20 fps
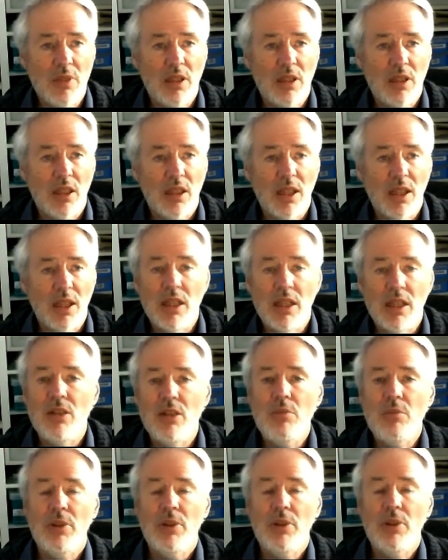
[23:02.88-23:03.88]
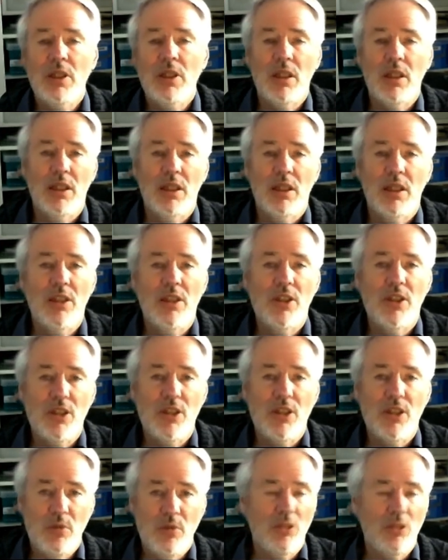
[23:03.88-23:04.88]
and I hope that
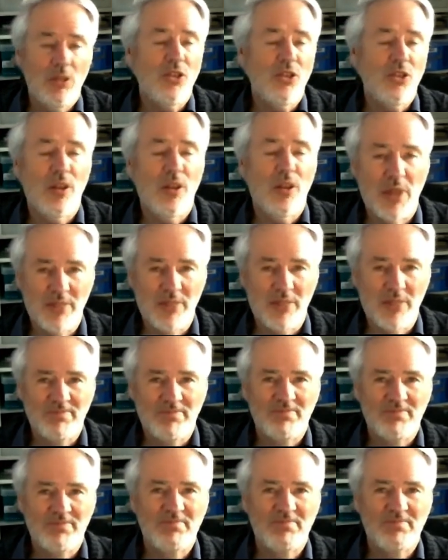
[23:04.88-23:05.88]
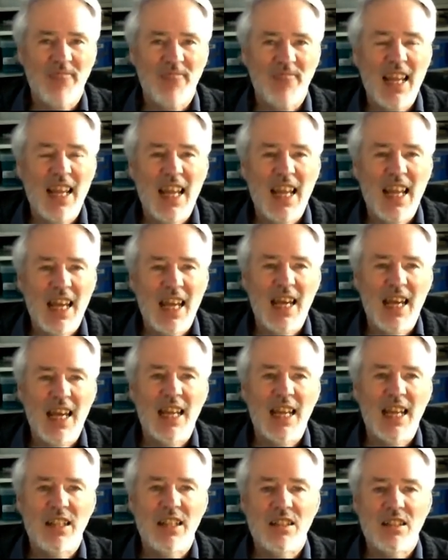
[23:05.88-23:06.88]
you will join me.
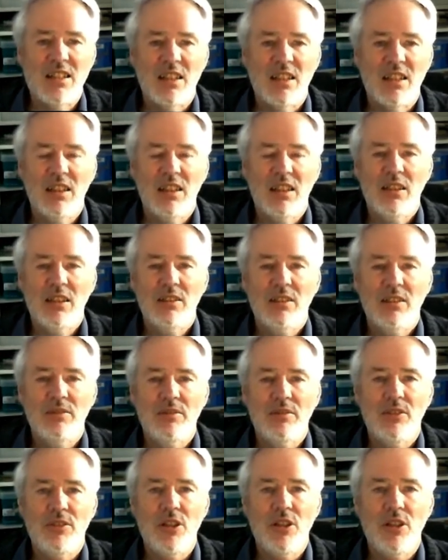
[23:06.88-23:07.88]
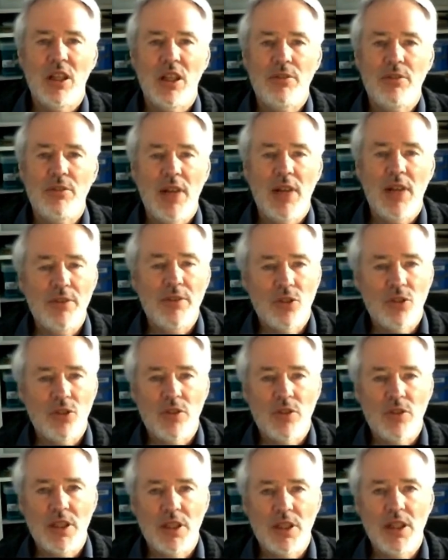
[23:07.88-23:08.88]
And if you haven't
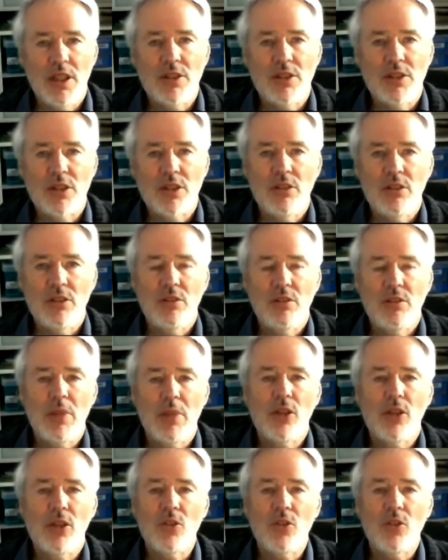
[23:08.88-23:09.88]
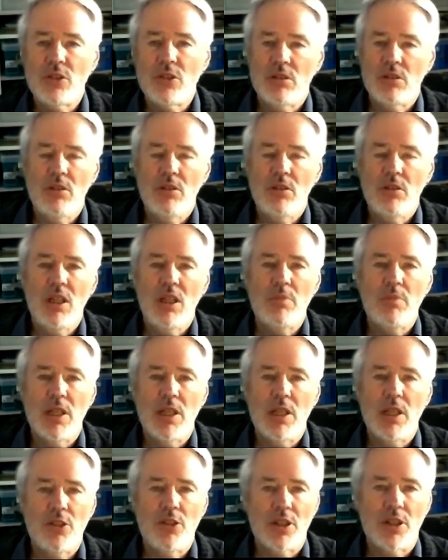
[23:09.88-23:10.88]
already done so, you may also be
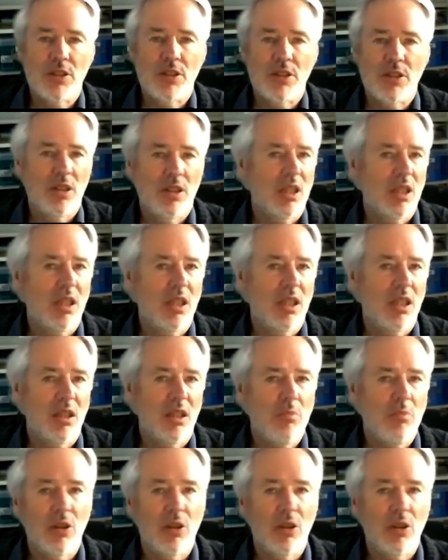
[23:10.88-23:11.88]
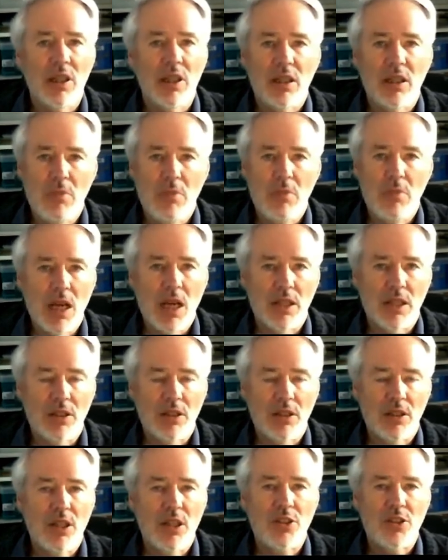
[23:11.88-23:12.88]
interested in the Modelling the Mind
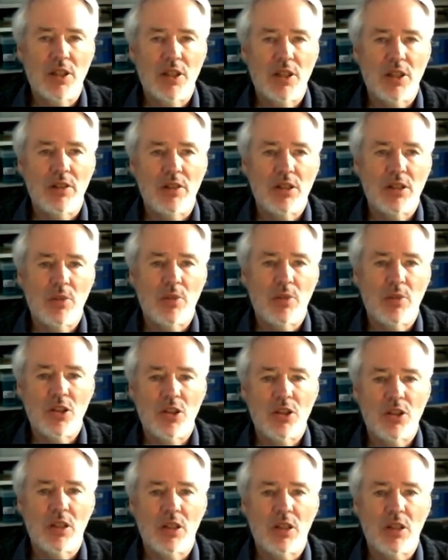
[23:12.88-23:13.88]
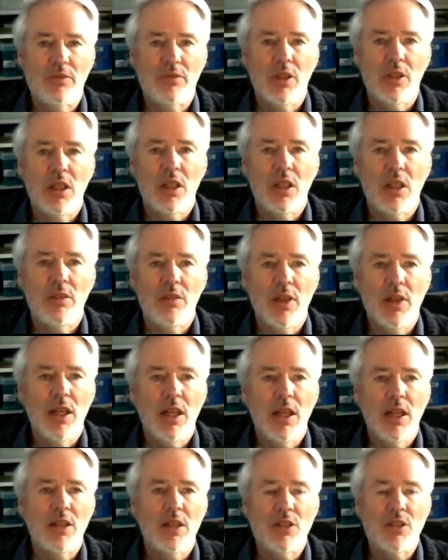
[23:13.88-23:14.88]
series, which is a
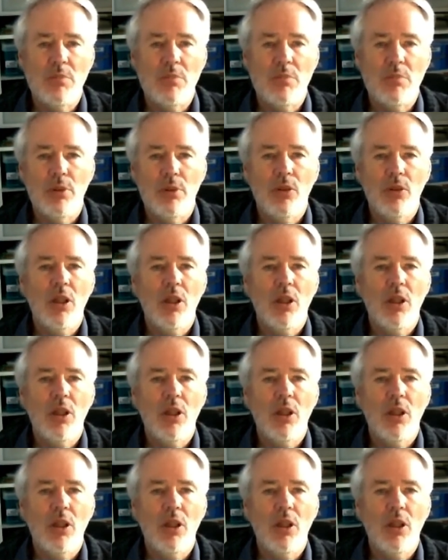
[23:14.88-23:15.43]
fairly simple